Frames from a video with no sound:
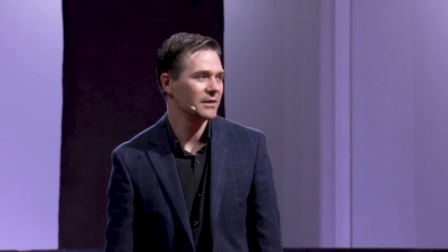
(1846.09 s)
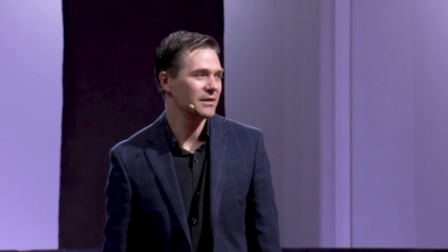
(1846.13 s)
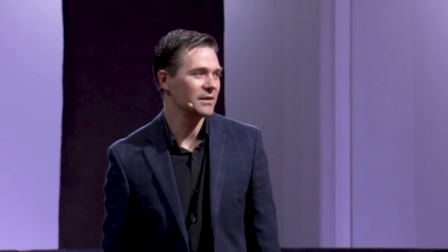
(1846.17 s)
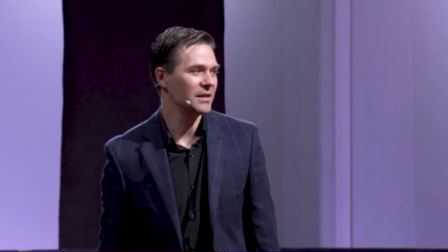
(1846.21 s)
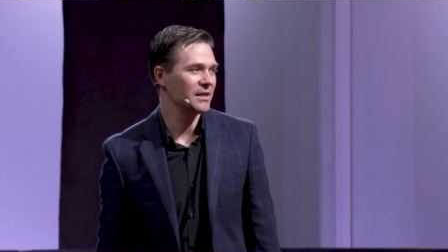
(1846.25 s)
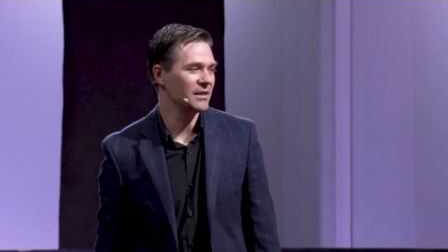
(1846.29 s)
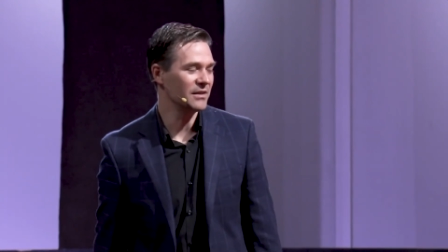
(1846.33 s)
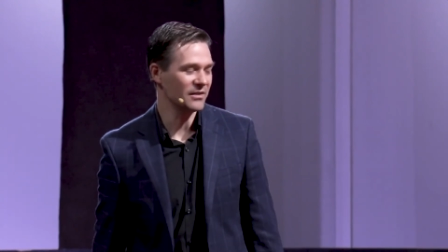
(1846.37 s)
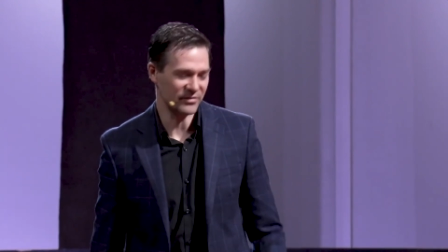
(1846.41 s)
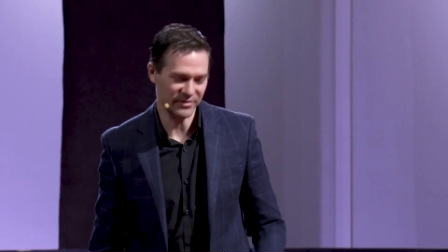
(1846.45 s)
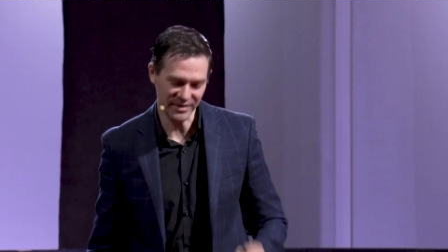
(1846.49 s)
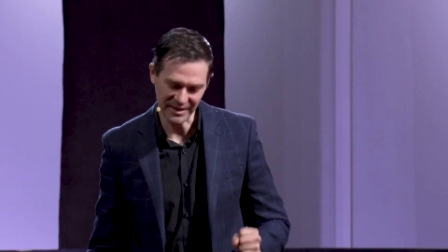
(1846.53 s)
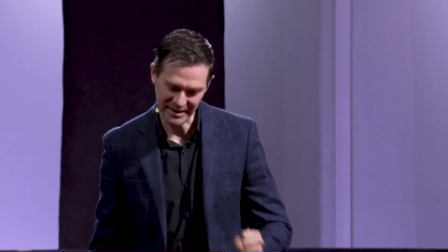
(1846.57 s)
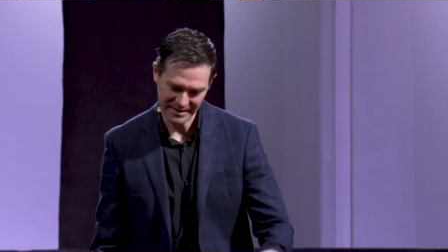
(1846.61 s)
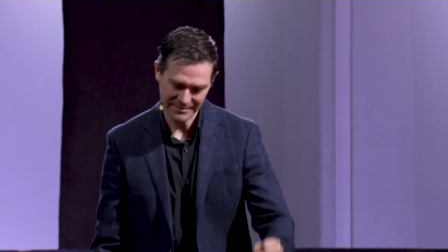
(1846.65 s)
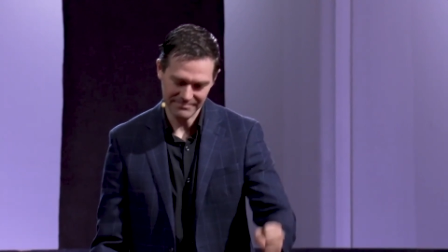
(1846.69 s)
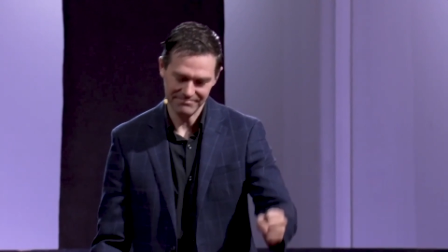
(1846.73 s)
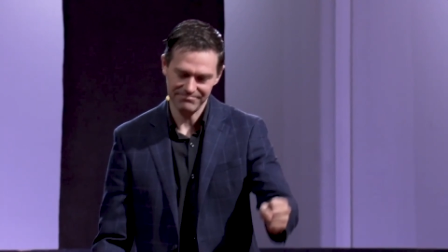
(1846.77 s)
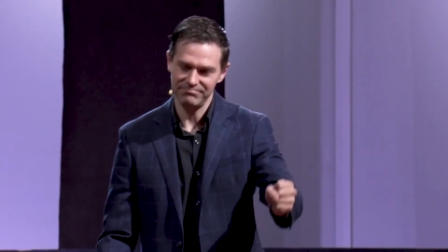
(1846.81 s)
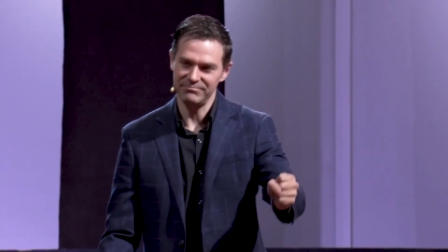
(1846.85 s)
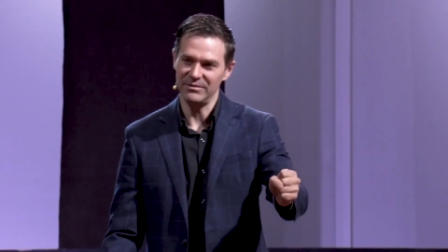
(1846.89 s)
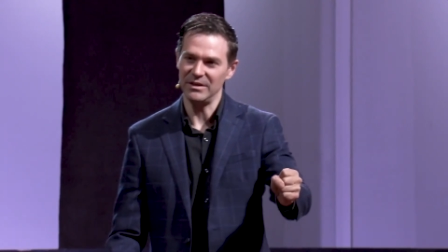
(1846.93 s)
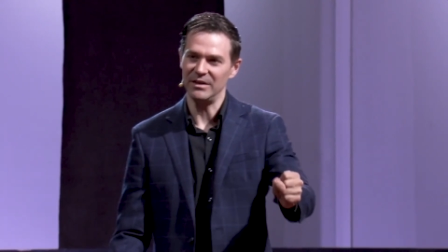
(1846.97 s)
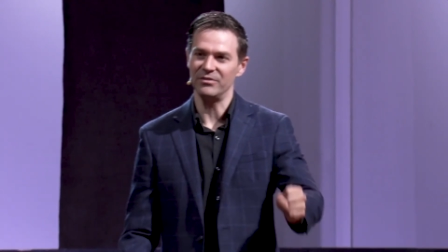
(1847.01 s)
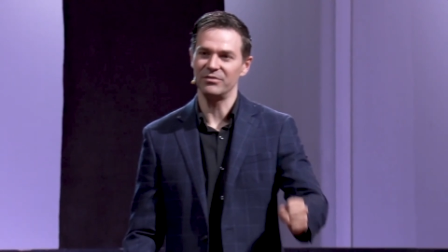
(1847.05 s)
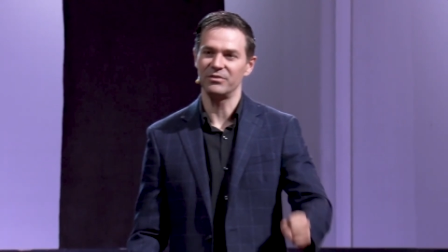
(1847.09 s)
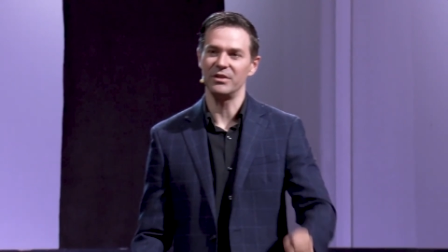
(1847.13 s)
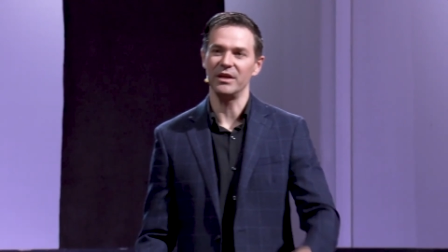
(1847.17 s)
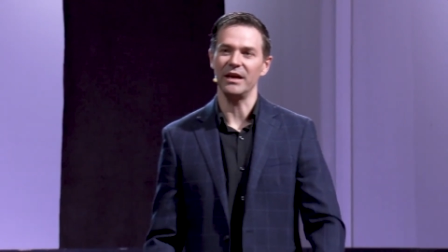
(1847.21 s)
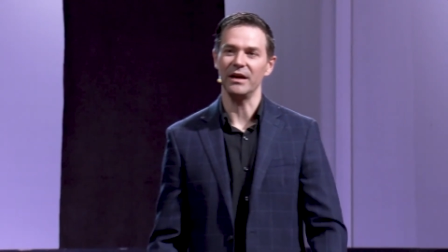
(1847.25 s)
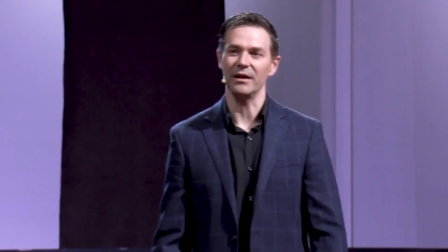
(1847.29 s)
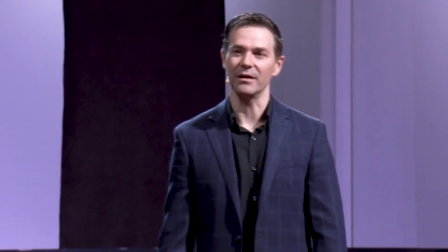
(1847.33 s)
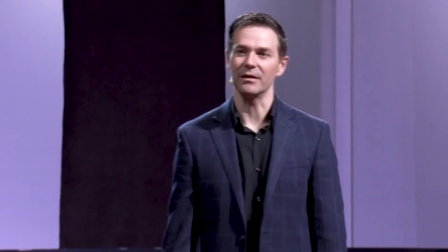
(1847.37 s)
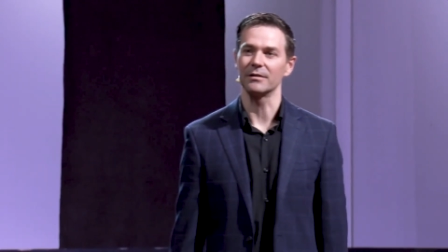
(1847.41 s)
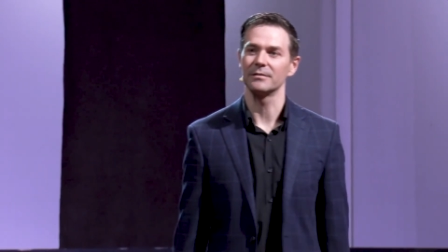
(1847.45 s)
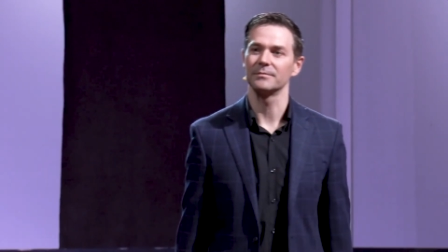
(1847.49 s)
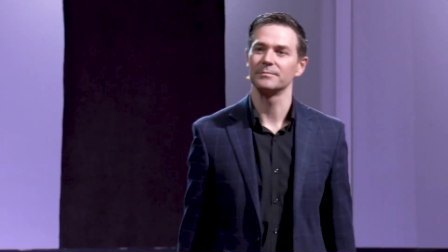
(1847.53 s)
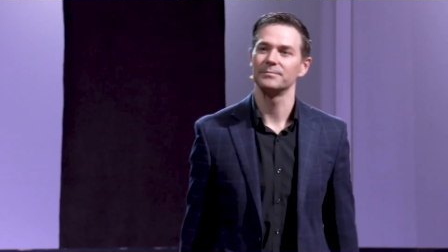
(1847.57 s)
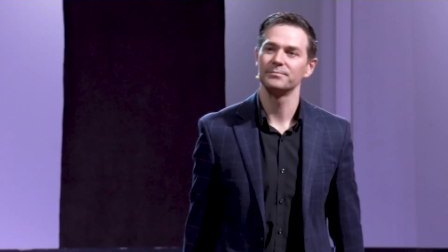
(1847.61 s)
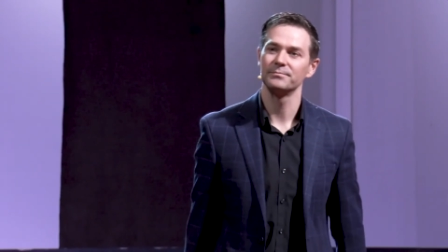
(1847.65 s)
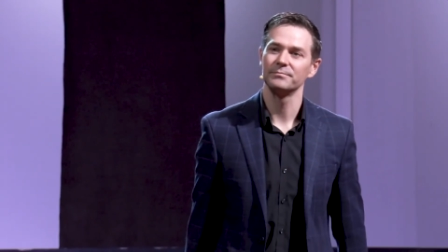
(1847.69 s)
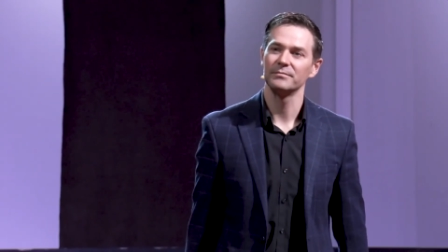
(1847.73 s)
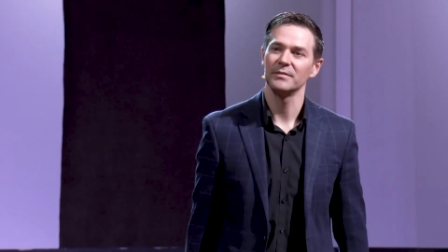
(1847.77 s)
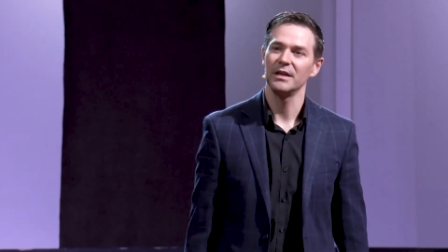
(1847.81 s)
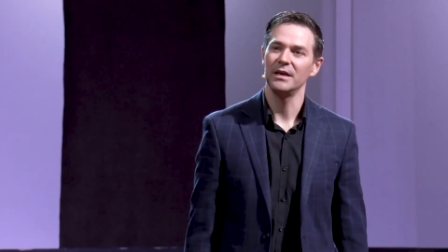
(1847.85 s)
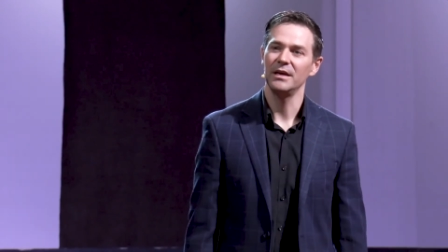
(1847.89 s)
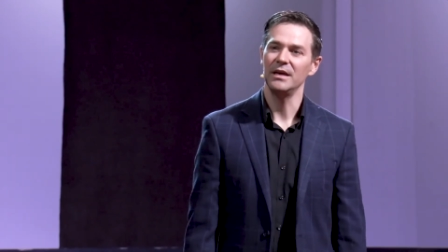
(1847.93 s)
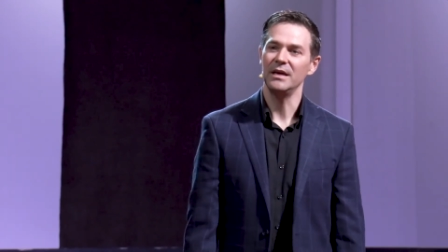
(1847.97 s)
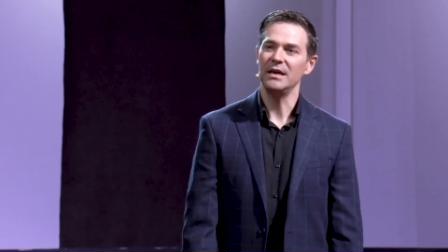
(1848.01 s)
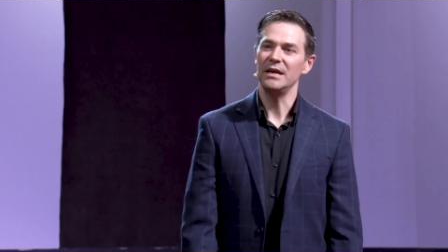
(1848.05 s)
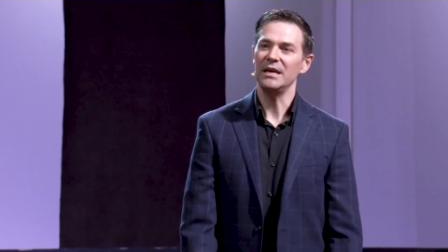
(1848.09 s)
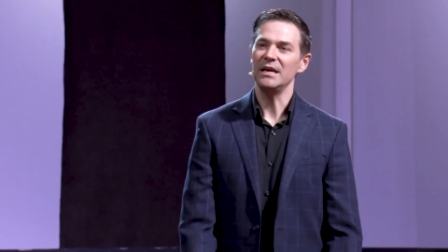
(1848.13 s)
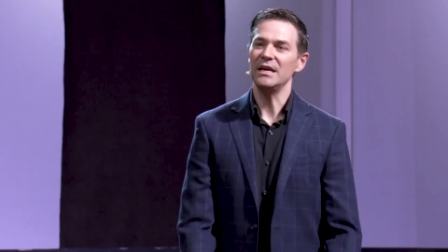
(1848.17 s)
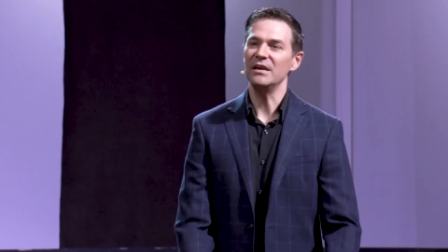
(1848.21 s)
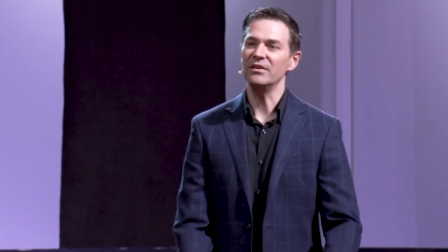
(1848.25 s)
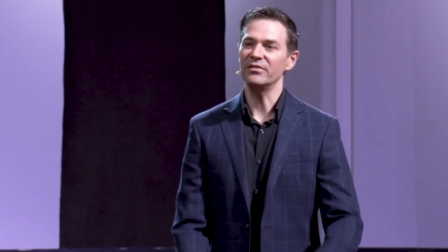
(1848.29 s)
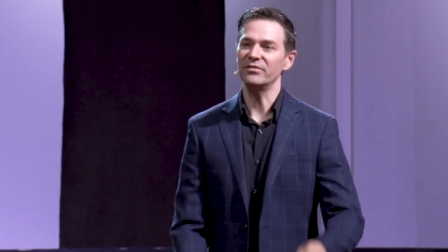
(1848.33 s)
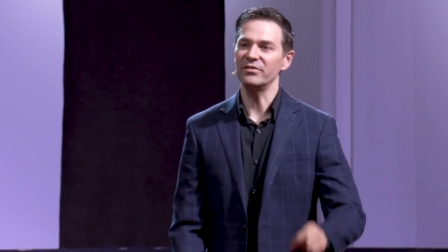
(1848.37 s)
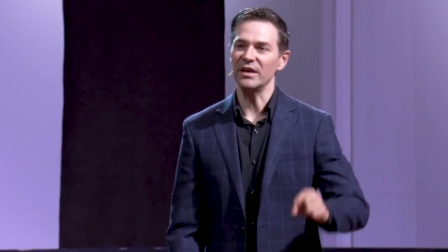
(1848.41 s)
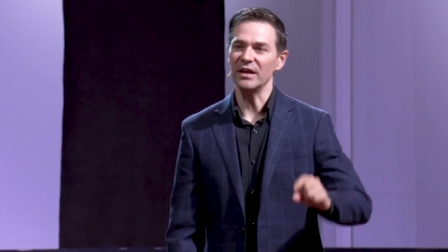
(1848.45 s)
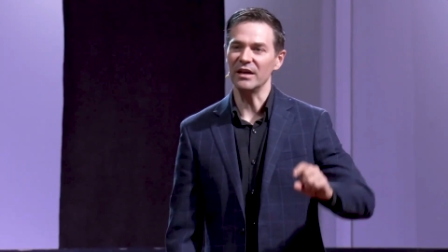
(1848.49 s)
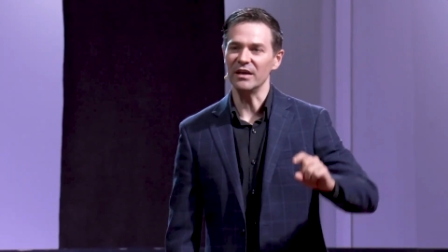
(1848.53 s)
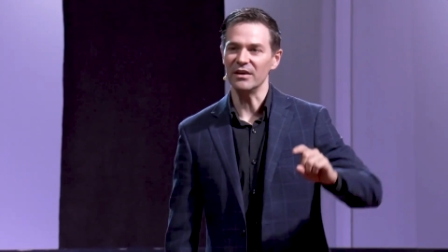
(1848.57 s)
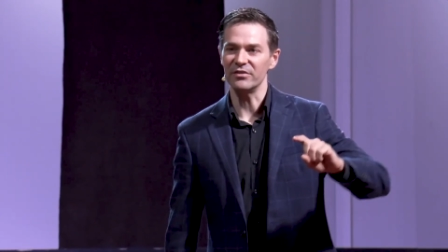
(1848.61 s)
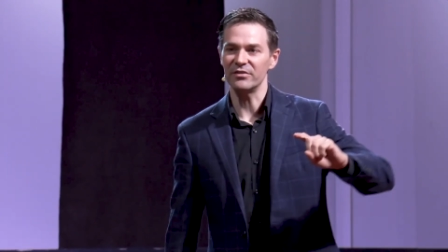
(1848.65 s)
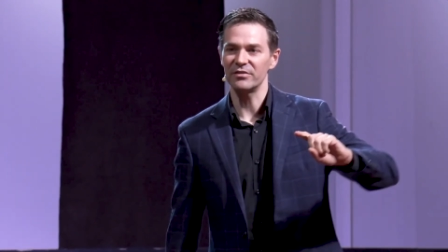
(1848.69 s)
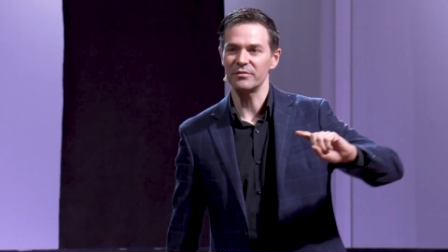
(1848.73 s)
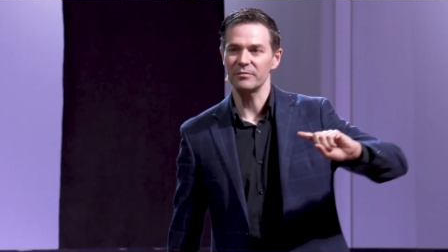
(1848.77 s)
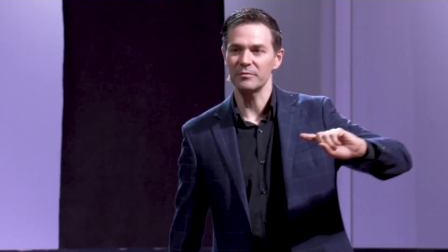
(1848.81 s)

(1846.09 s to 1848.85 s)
He just, he's there. He says,